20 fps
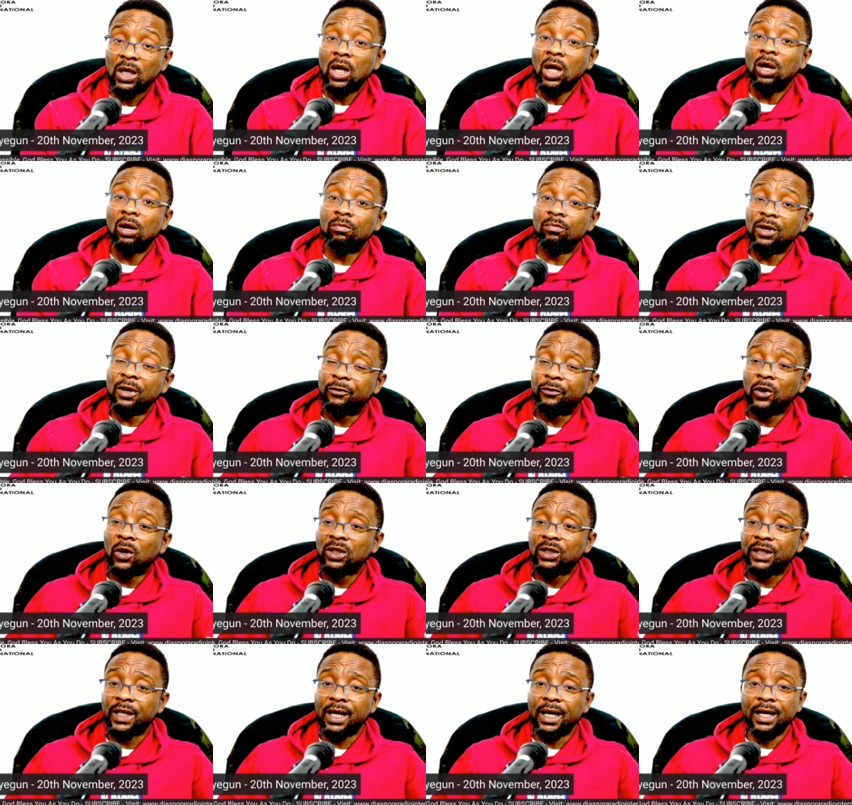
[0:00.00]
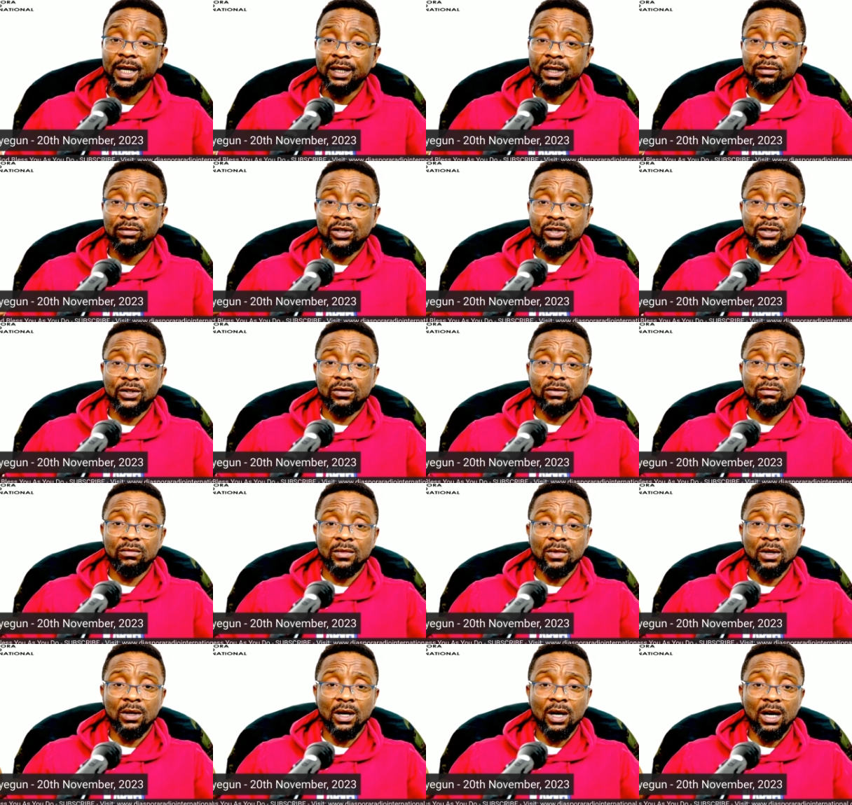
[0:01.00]
before they
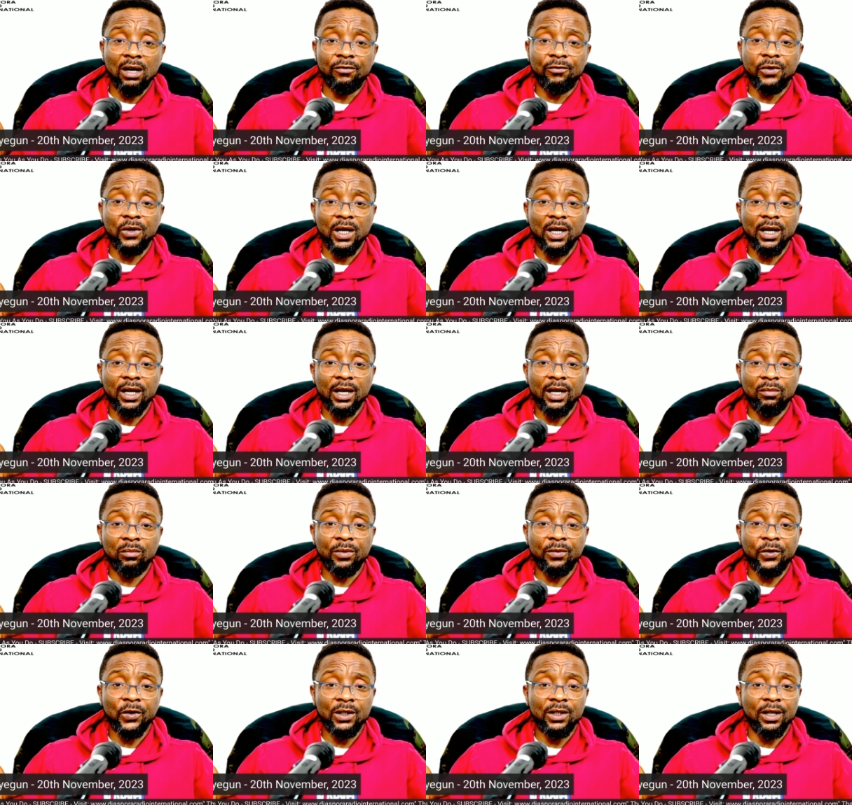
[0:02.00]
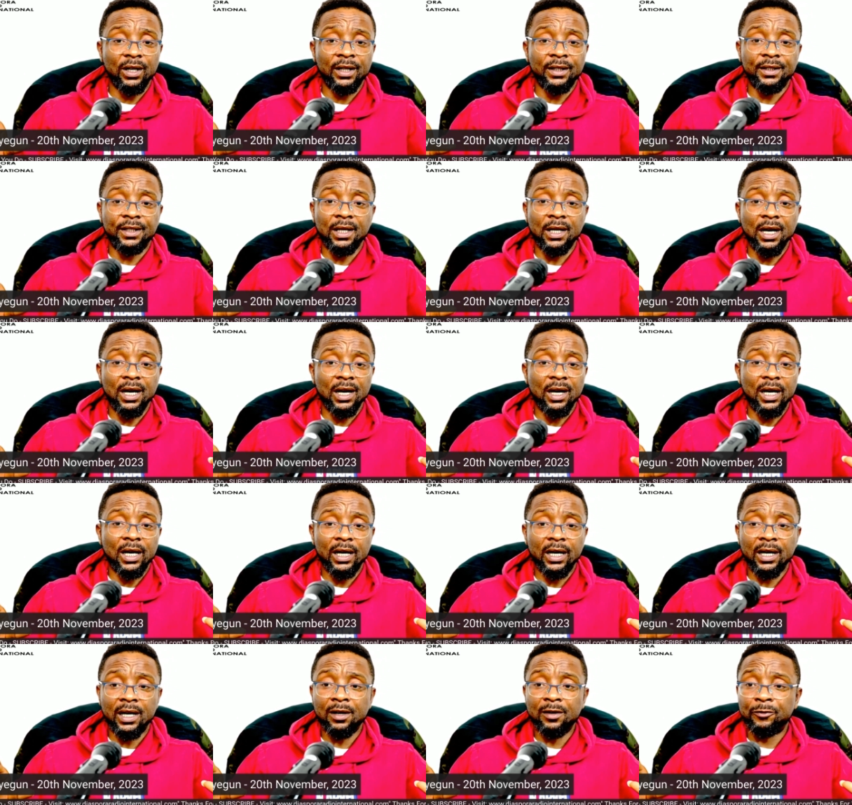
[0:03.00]
have their
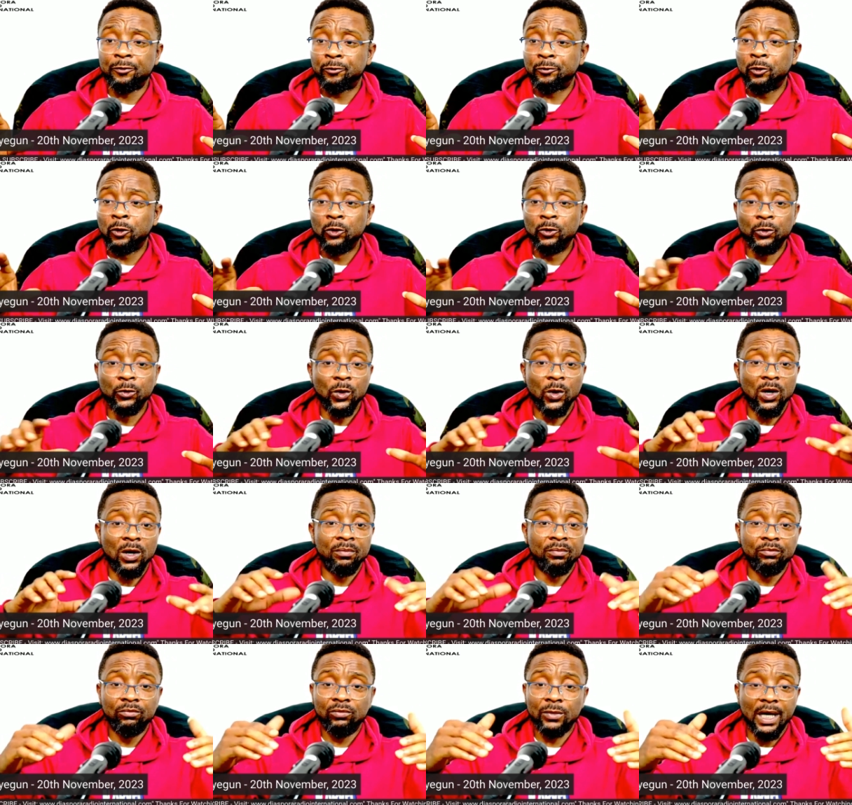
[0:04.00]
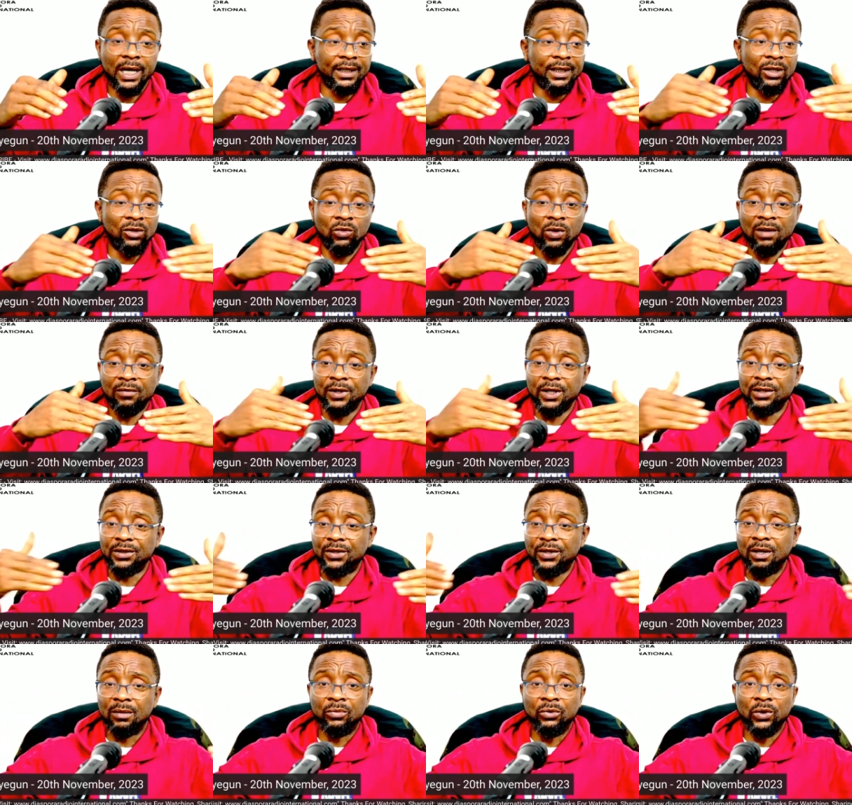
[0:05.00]
forum, like they will have a
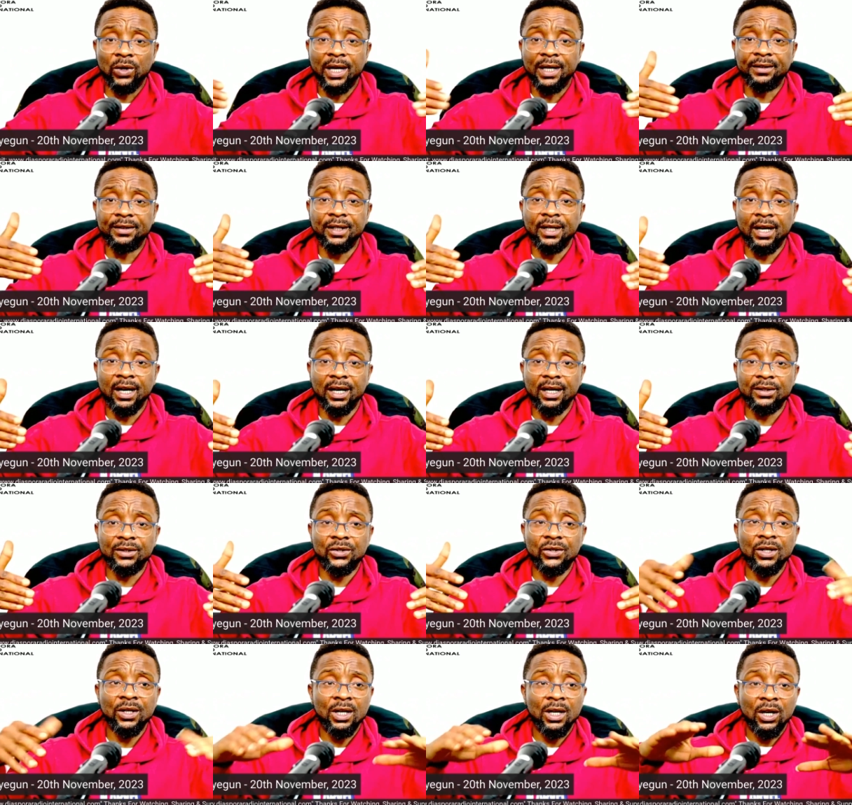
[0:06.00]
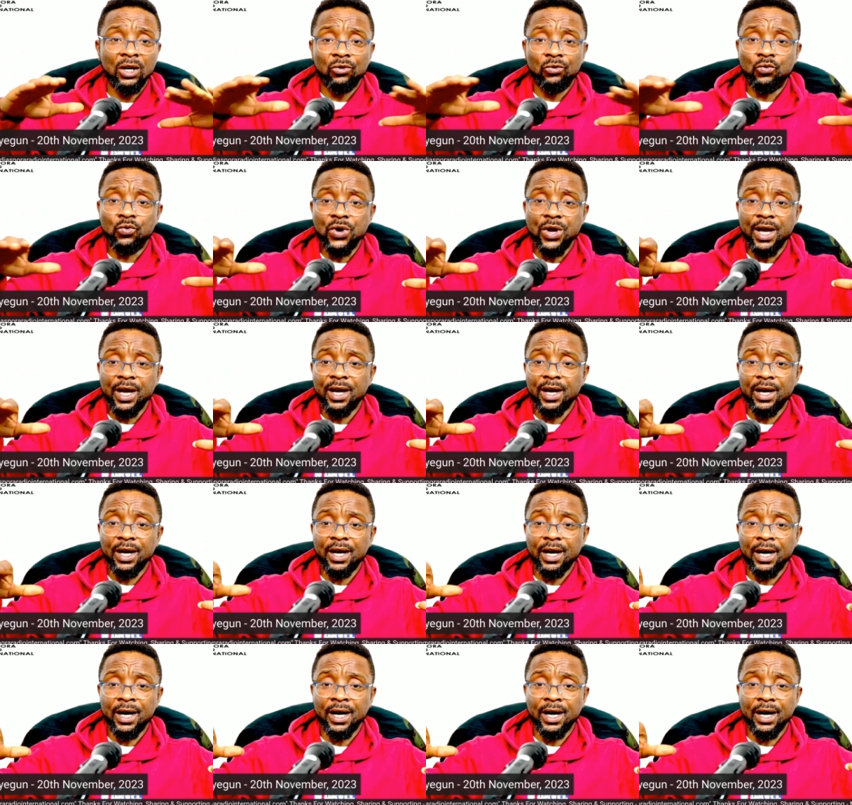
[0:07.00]
table like that where
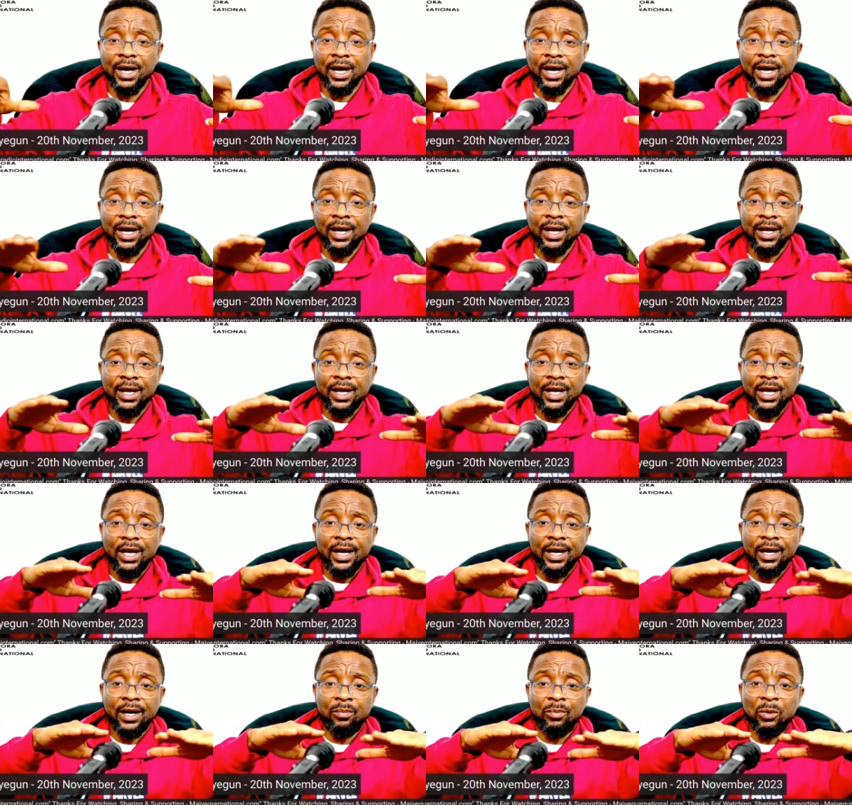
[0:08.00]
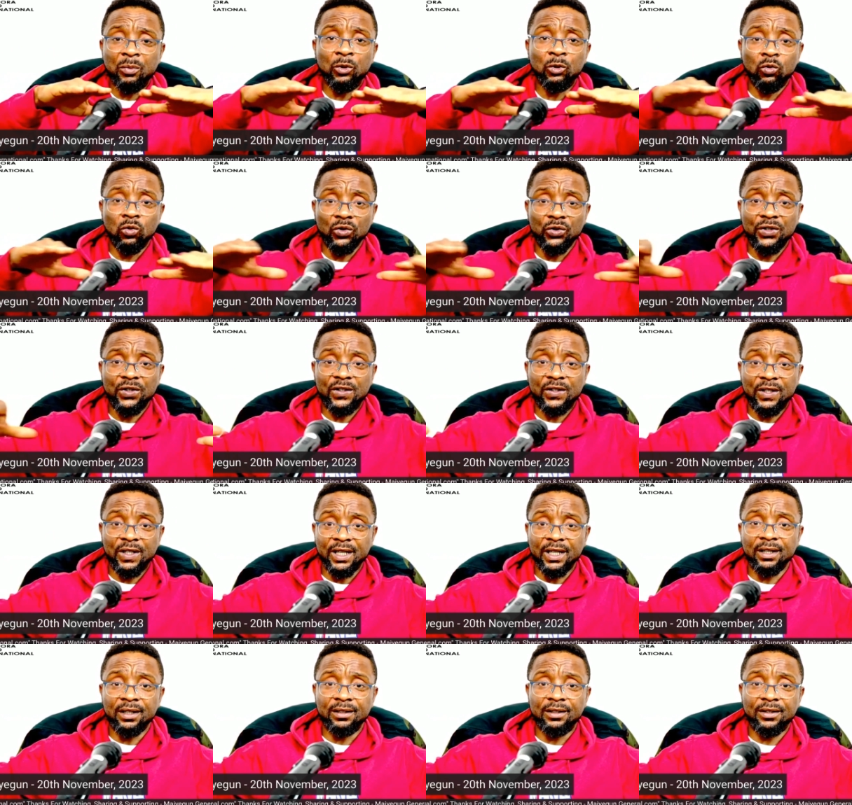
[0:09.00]
people will
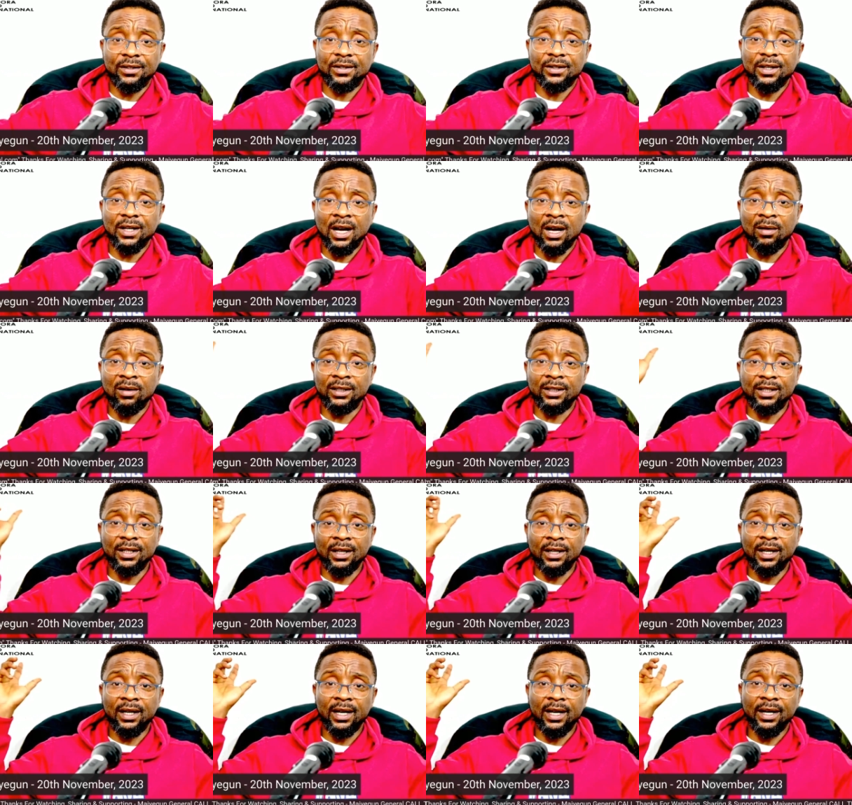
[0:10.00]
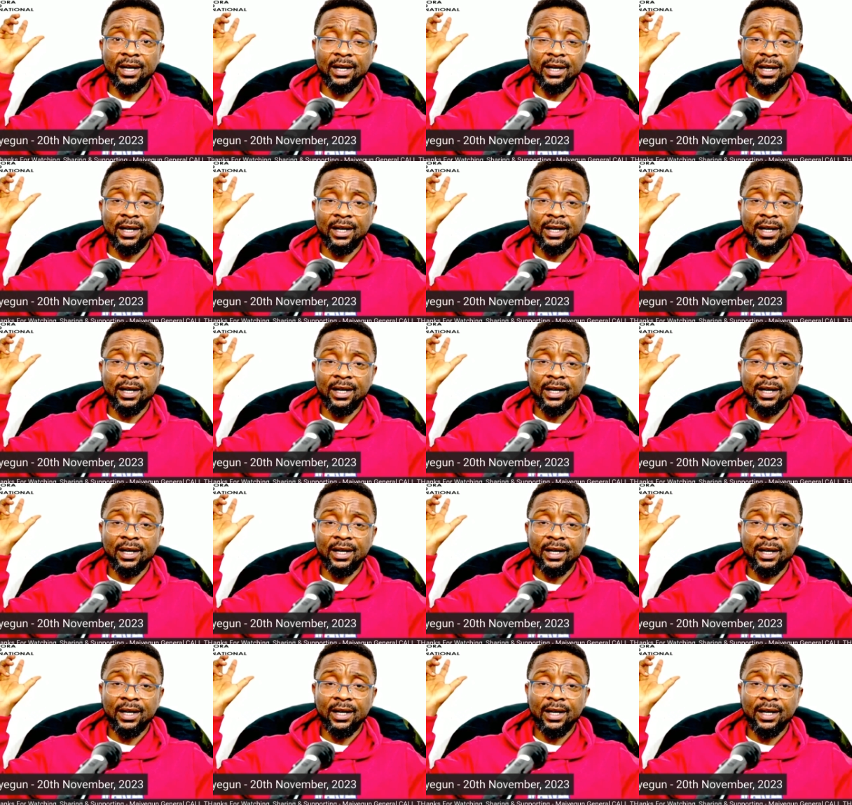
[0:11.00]
sit, and then